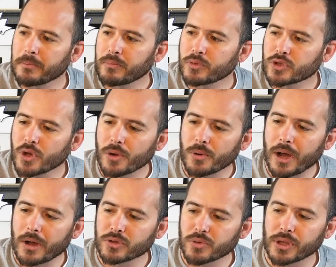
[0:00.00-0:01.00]
So
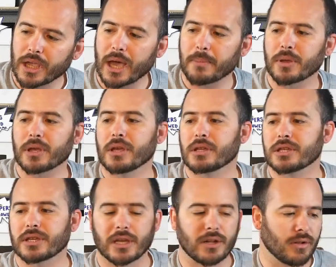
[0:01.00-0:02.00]
I was really happy to
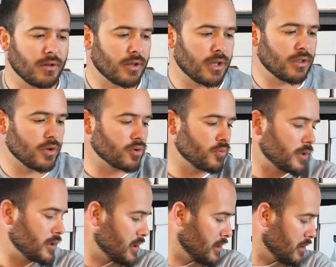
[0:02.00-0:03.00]
get those
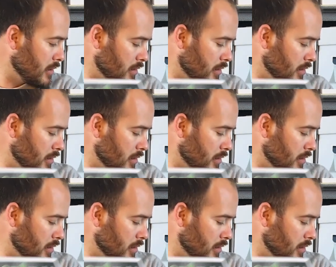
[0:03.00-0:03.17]
ones.